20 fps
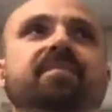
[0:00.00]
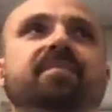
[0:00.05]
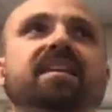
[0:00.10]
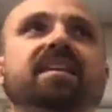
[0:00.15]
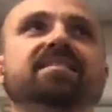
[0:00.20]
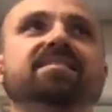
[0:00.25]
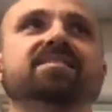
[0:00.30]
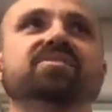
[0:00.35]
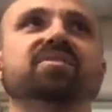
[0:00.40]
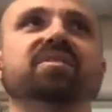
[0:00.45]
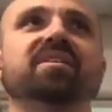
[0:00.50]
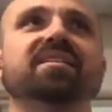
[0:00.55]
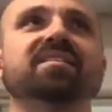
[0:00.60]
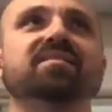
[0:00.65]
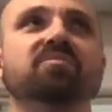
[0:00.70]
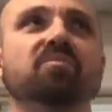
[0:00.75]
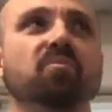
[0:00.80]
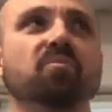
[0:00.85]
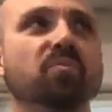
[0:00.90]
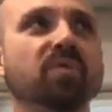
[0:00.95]
So the
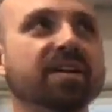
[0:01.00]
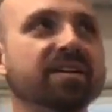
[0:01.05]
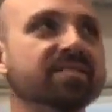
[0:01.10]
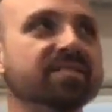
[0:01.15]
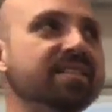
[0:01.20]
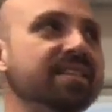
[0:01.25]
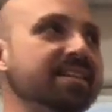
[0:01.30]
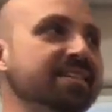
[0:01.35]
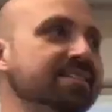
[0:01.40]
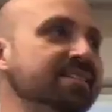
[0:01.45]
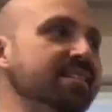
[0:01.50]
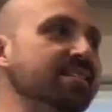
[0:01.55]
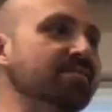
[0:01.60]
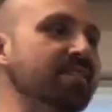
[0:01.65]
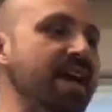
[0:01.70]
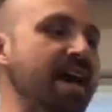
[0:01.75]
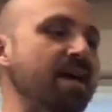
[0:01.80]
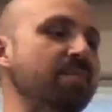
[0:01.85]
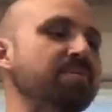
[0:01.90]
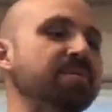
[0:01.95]
weird things that have
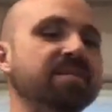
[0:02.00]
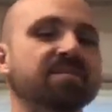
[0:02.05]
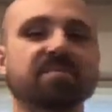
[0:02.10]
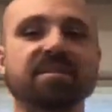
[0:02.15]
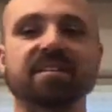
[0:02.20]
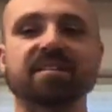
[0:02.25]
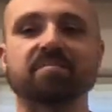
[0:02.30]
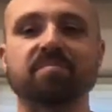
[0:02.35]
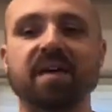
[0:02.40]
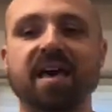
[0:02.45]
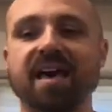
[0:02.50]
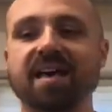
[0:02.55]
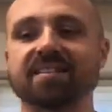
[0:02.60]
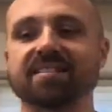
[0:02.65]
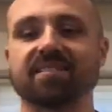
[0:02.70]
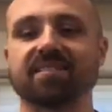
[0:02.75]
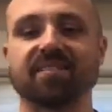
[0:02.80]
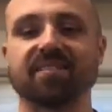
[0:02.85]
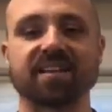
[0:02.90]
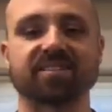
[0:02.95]
happened to me in the past,
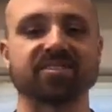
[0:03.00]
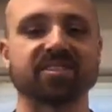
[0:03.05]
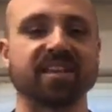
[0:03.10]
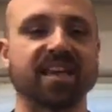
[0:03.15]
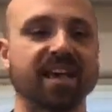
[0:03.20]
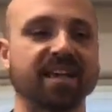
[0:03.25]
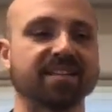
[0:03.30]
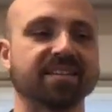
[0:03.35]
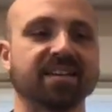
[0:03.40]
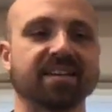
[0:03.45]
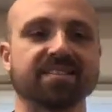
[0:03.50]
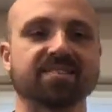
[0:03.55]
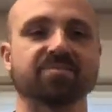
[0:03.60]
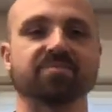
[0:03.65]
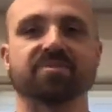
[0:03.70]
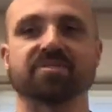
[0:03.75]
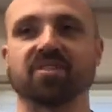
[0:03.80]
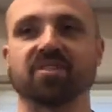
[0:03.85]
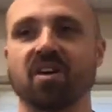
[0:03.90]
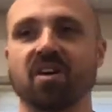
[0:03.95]
I've actually had
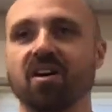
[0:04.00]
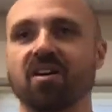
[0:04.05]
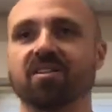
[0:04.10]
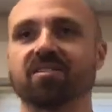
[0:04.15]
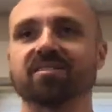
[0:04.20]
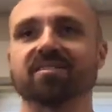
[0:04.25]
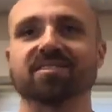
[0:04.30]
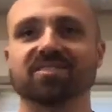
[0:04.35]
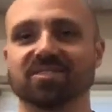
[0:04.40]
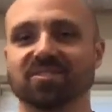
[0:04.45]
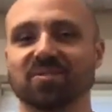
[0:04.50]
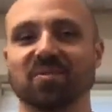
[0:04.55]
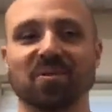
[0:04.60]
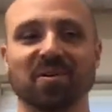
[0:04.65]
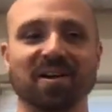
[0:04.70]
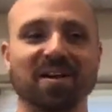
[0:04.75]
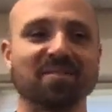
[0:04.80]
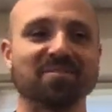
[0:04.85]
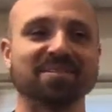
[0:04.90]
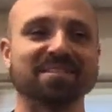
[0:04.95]
customers call the
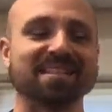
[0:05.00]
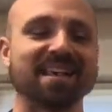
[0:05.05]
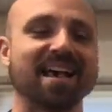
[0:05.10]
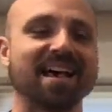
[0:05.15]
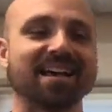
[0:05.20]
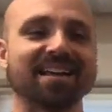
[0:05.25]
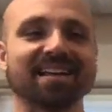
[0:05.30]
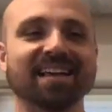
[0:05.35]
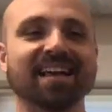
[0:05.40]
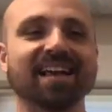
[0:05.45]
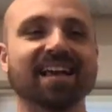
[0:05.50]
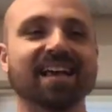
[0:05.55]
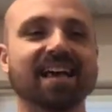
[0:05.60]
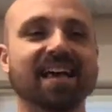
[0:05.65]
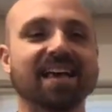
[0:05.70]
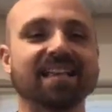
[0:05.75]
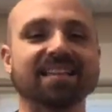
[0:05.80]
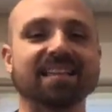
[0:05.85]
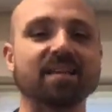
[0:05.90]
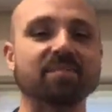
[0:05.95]
store I was at
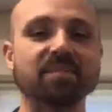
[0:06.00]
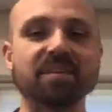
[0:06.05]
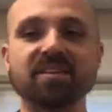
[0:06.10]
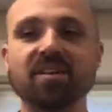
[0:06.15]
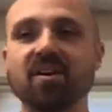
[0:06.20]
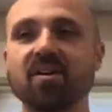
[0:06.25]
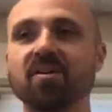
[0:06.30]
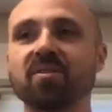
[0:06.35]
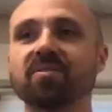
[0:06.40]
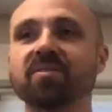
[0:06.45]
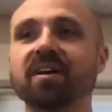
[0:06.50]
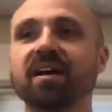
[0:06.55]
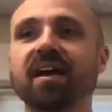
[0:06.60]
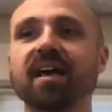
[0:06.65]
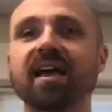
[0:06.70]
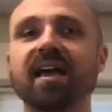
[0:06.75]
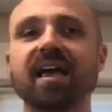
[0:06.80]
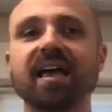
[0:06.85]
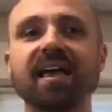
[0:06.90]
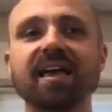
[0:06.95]
and let me know,
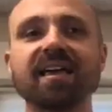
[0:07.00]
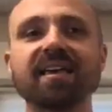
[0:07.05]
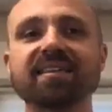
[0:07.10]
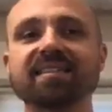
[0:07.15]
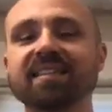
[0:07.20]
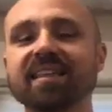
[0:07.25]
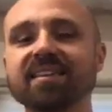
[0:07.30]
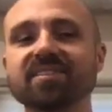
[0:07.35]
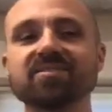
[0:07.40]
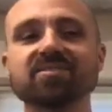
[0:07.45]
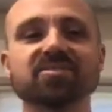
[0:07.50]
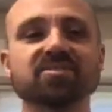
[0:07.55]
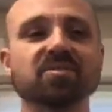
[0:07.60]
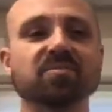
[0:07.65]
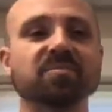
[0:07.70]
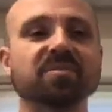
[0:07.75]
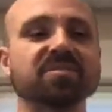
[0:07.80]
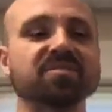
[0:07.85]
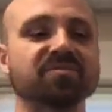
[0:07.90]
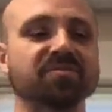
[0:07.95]
hey, thank you so
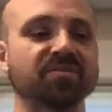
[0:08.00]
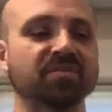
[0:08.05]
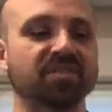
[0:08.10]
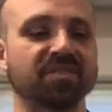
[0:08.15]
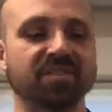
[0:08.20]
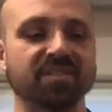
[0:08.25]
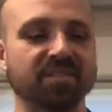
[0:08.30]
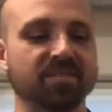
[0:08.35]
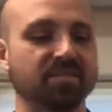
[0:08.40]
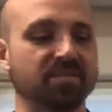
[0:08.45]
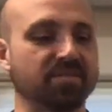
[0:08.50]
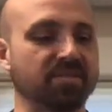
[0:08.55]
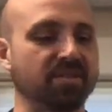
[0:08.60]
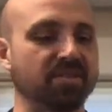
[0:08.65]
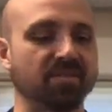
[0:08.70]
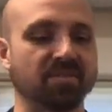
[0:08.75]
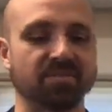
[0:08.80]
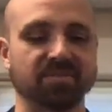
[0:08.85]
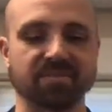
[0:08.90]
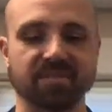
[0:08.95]
much for,
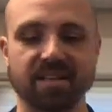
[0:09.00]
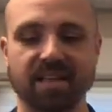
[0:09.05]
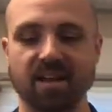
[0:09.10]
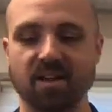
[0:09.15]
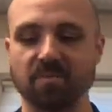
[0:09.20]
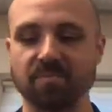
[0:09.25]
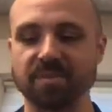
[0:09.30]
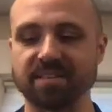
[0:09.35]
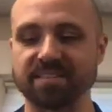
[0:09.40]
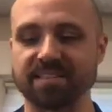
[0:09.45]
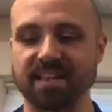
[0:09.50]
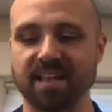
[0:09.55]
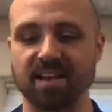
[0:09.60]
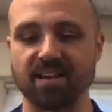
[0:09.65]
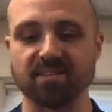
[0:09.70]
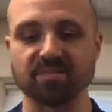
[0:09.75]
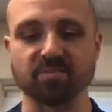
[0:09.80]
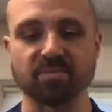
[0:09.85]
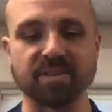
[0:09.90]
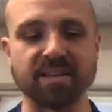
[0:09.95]
helping us
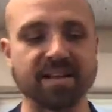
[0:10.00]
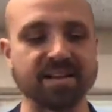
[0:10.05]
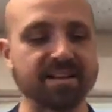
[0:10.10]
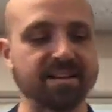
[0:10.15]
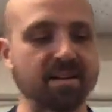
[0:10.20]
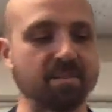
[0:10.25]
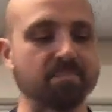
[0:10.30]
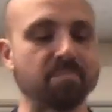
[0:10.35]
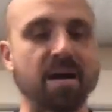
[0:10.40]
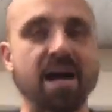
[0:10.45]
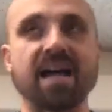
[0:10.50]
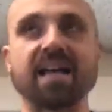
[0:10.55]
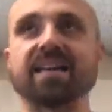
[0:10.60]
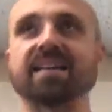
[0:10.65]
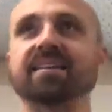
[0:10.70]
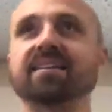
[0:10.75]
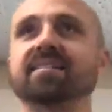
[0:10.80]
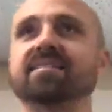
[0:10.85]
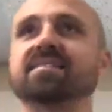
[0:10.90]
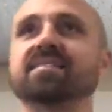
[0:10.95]
out. We ended up
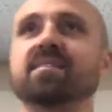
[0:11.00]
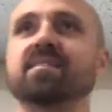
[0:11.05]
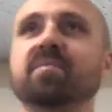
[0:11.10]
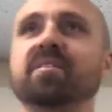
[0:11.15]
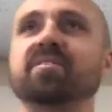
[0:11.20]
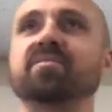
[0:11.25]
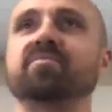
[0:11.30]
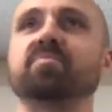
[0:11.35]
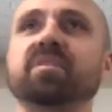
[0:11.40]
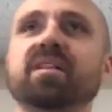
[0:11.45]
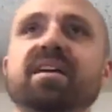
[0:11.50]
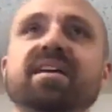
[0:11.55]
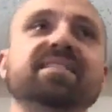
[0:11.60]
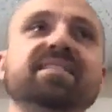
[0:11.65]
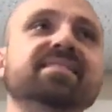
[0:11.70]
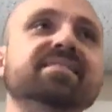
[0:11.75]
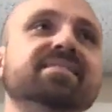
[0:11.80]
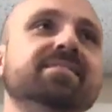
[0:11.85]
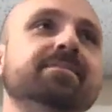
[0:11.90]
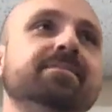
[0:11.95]
buying at some other
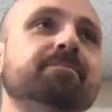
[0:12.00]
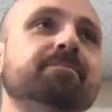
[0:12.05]
place.